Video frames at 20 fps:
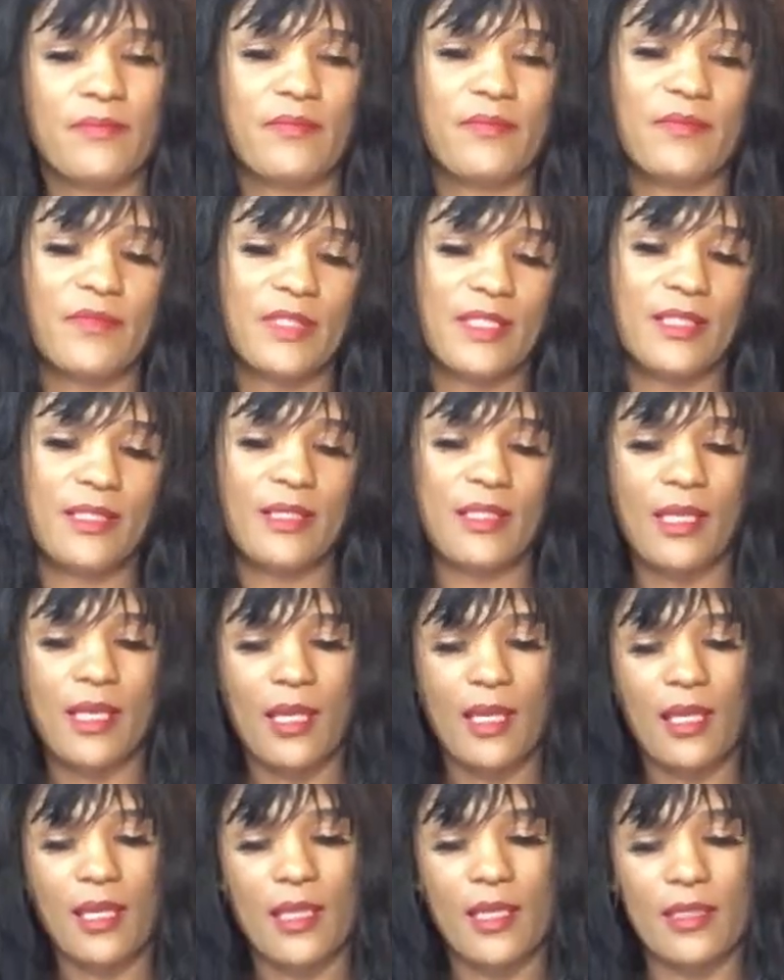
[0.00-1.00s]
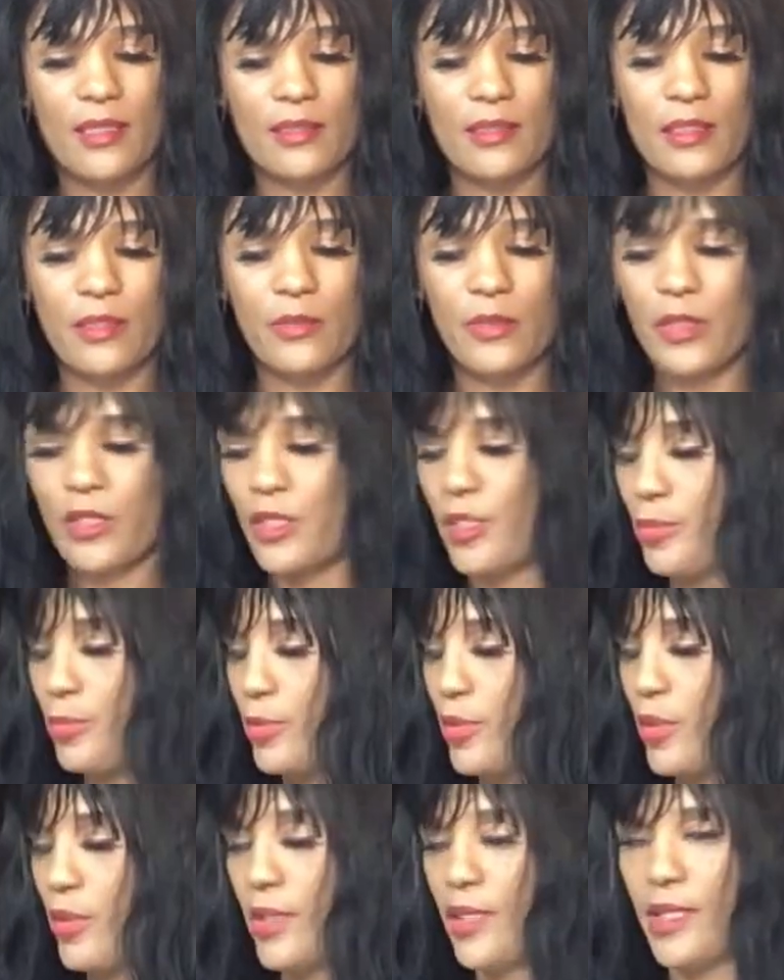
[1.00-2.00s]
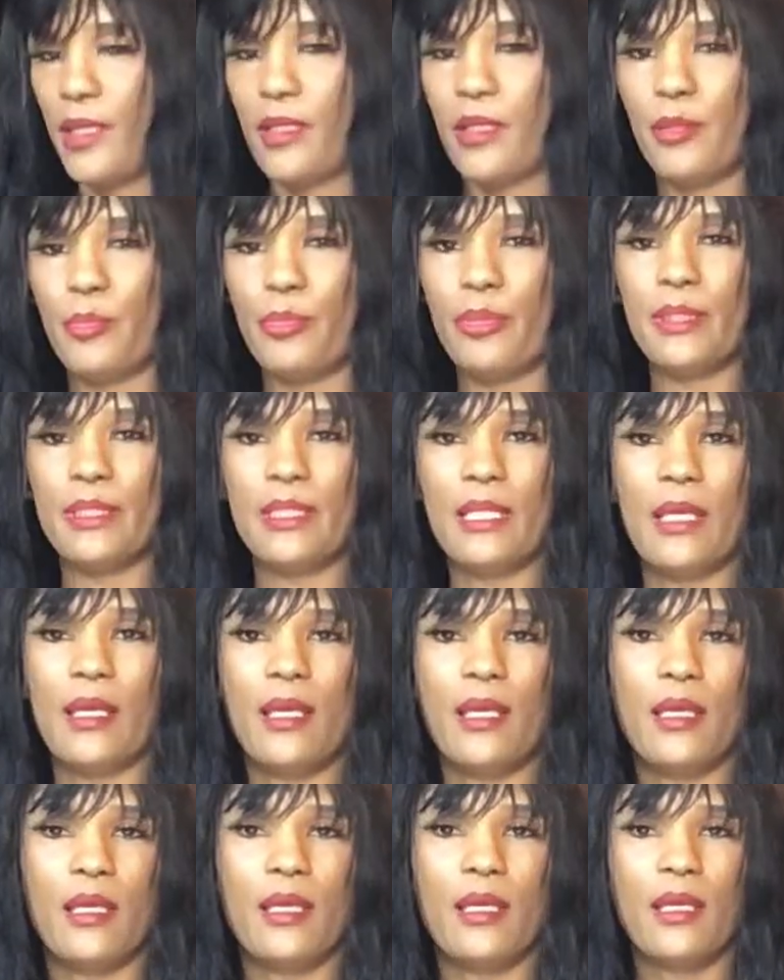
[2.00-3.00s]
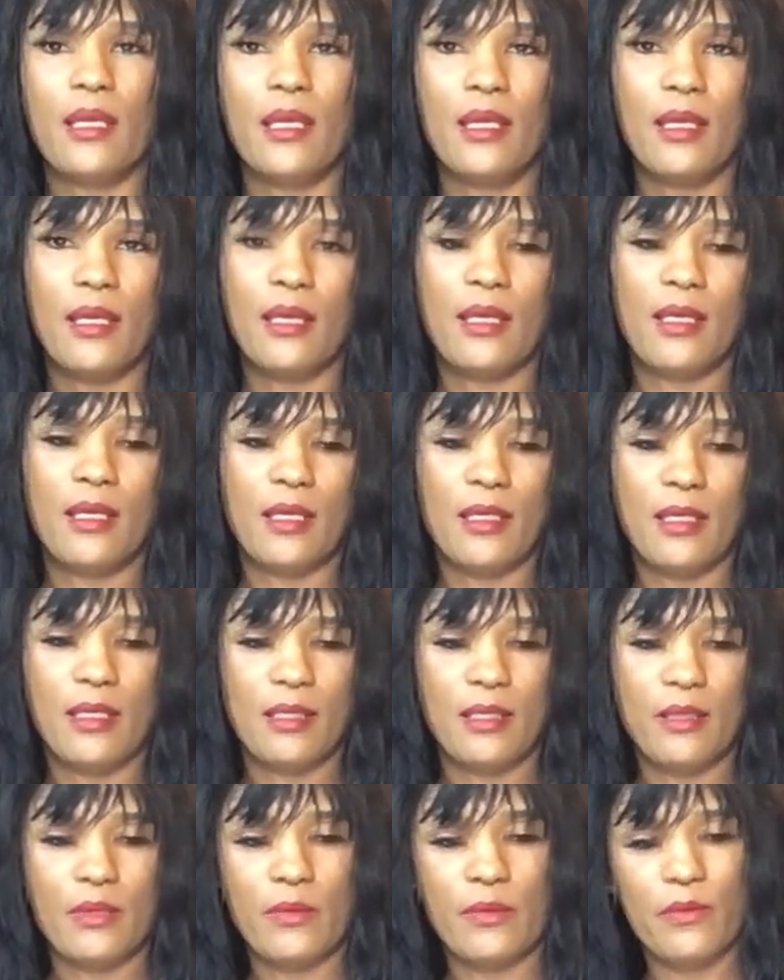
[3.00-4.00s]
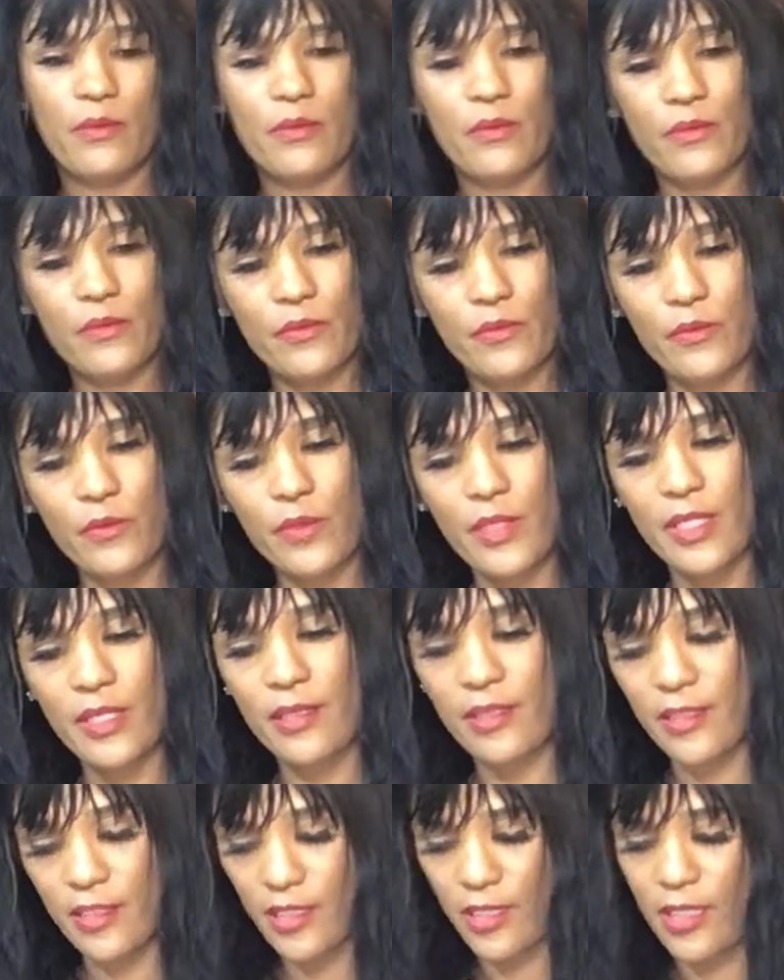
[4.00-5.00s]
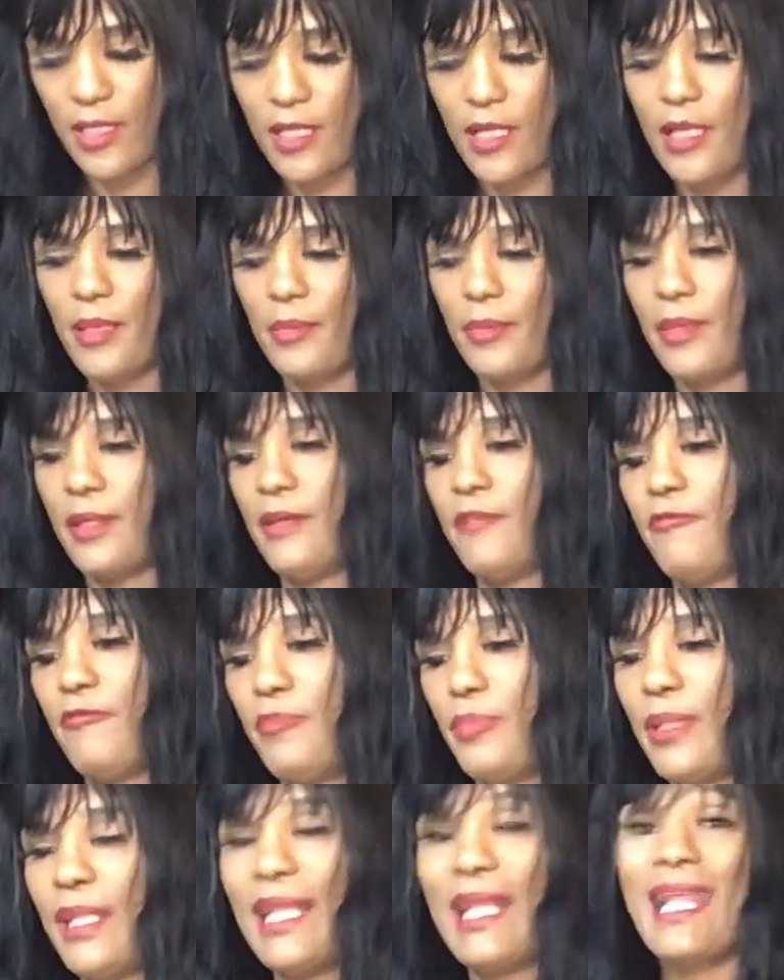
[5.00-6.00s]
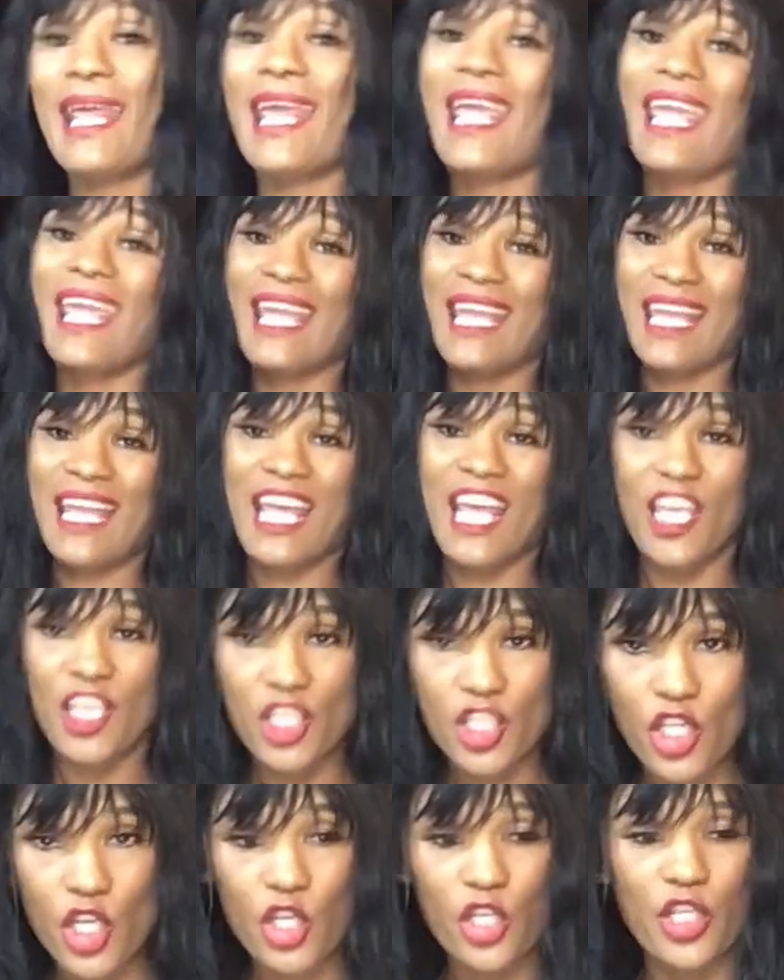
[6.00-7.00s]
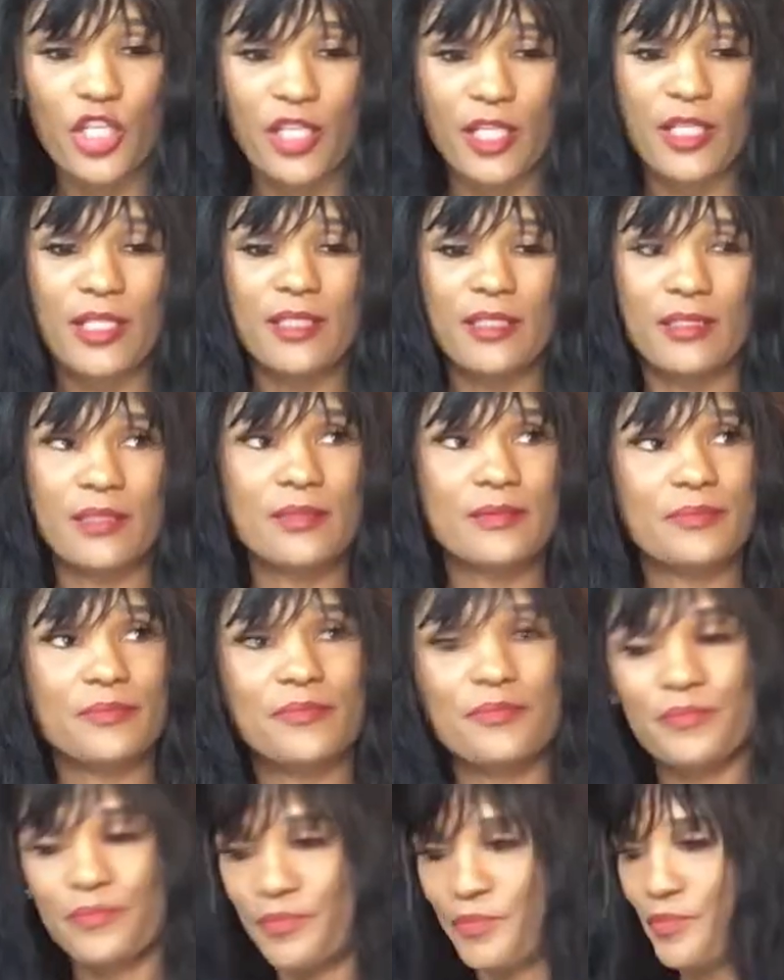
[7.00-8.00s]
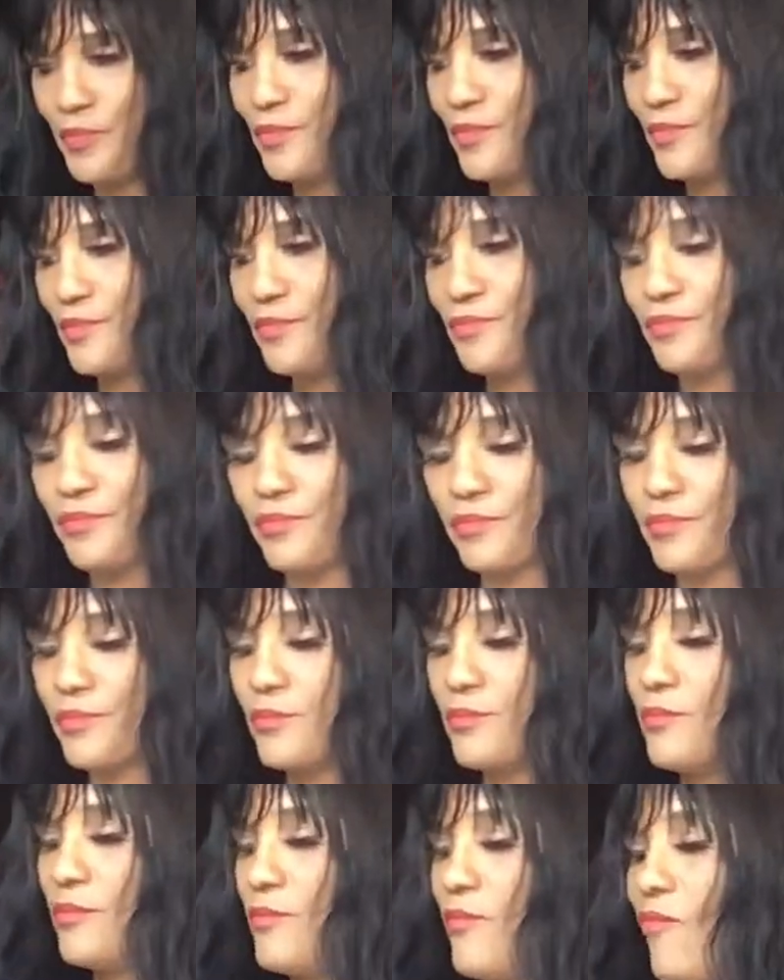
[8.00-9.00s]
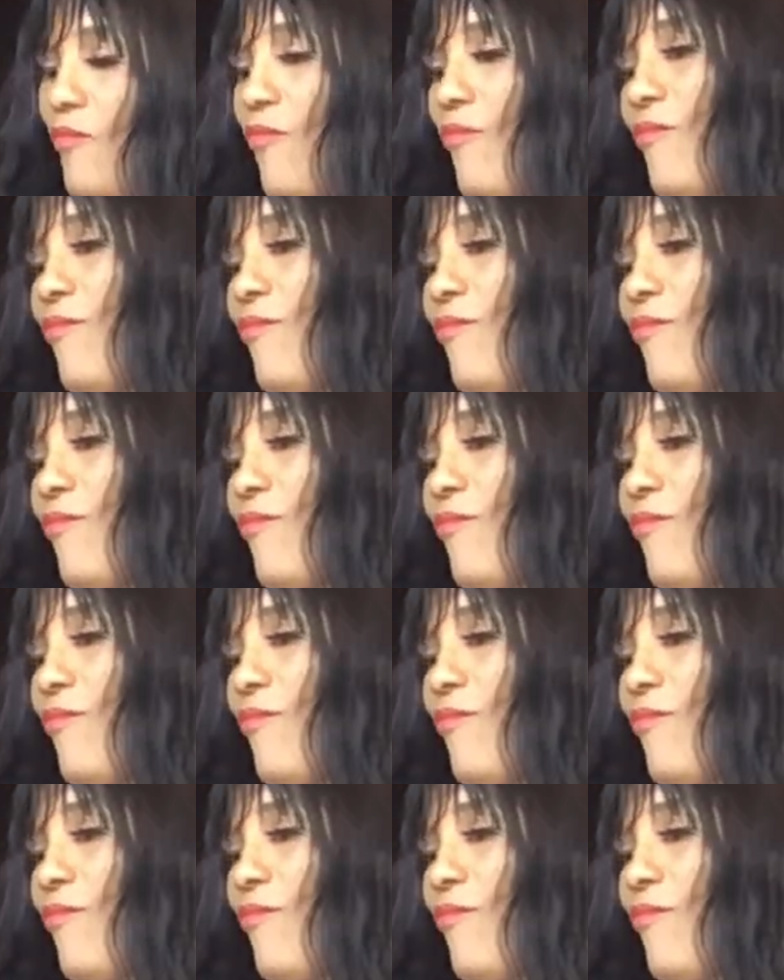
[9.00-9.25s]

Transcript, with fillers: Okay, so we're gonna go ahead and put that this yogurt? One third cup of plain Why yogurt. Did you get a thing of yogurt that big?